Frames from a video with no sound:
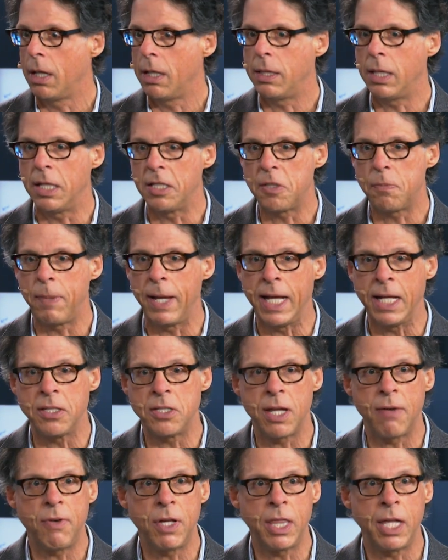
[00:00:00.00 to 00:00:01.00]
that
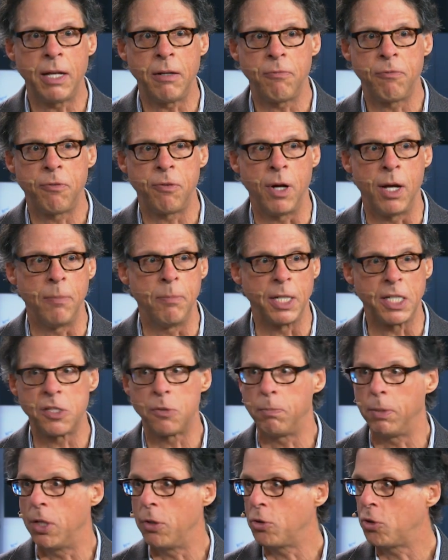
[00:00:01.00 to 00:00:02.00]
spans everything from
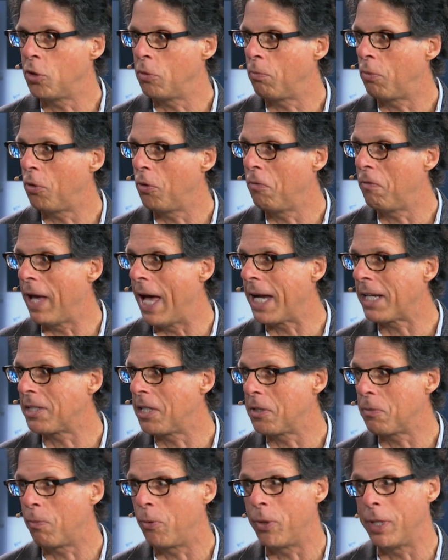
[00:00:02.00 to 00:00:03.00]
explosion-proof
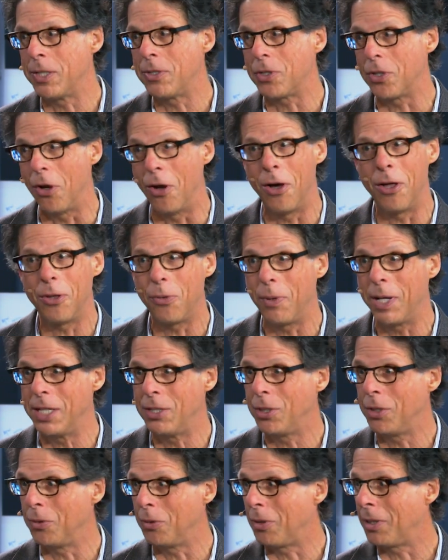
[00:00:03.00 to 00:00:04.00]
access points all the way
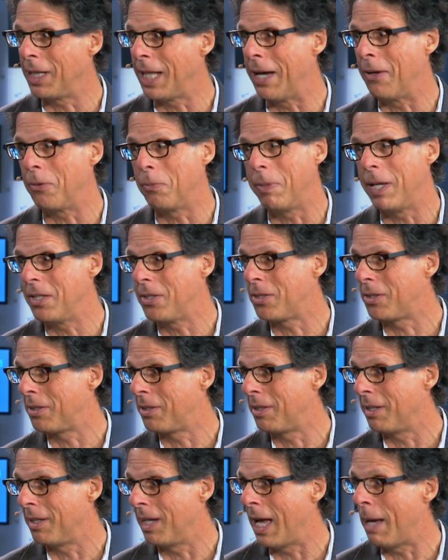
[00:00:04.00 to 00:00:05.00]
to cloud-based
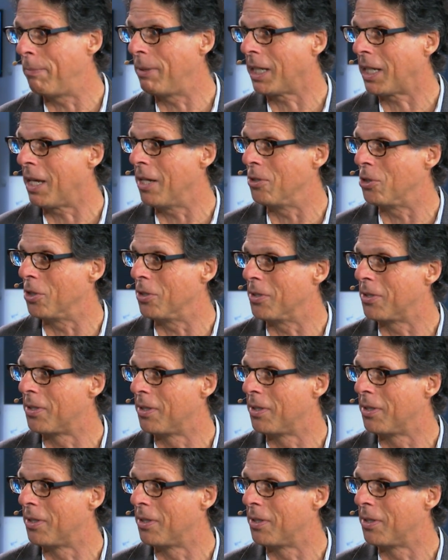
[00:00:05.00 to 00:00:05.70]
applications.